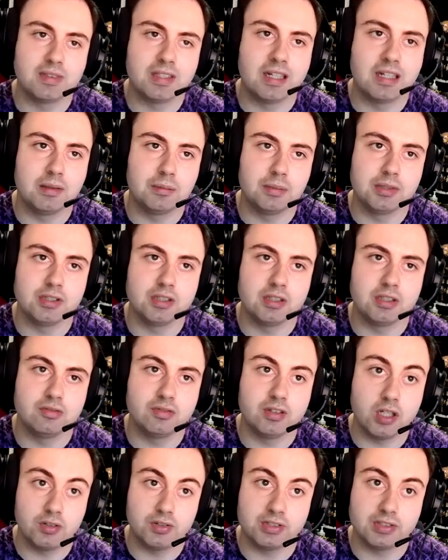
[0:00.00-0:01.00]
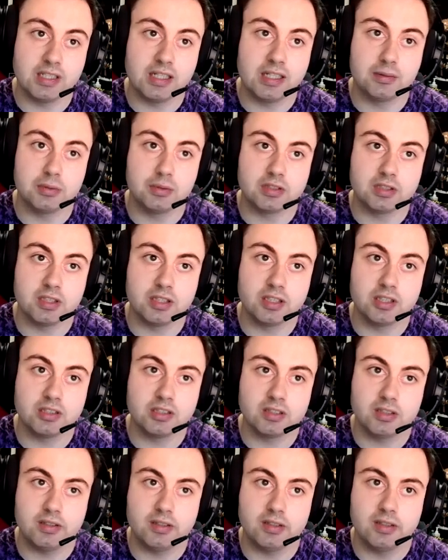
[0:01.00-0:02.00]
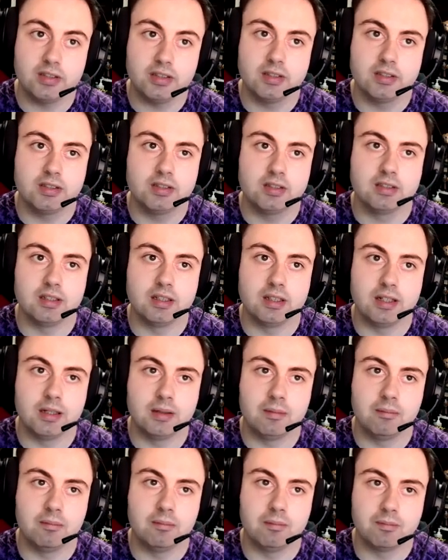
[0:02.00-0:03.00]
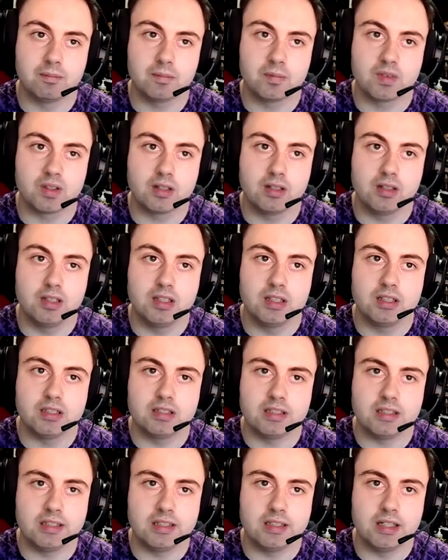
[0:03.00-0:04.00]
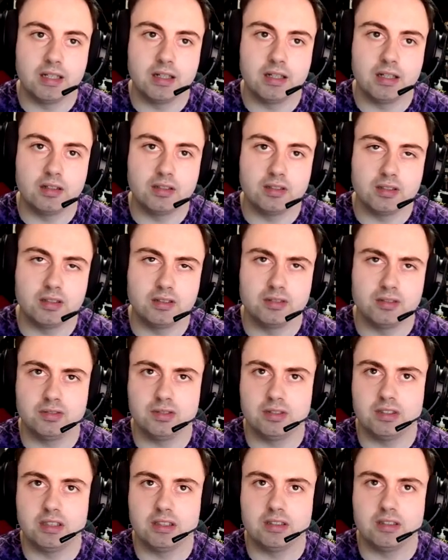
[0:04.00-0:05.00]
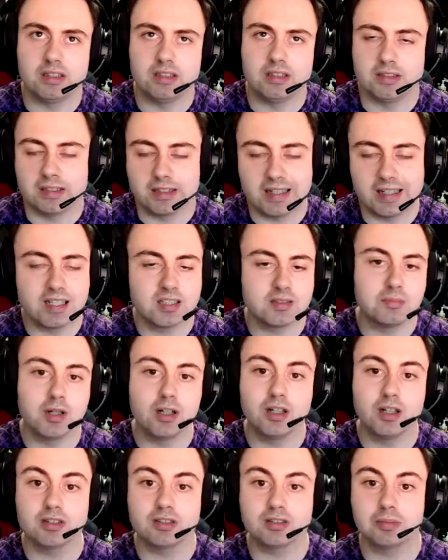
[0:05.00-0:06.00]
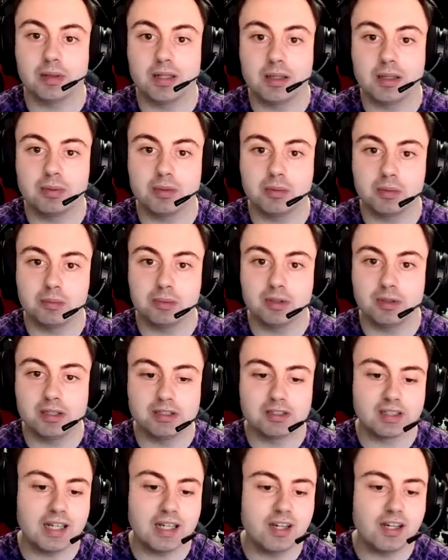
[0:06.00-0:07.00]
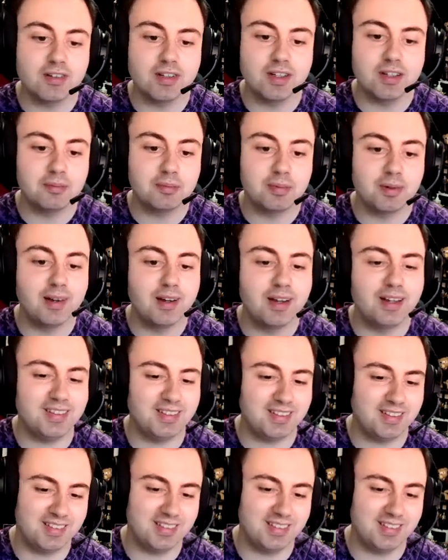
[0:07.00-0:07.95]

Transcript: episode, Father's Day was good. Um, the uh, the gas mask people were pretty scary, but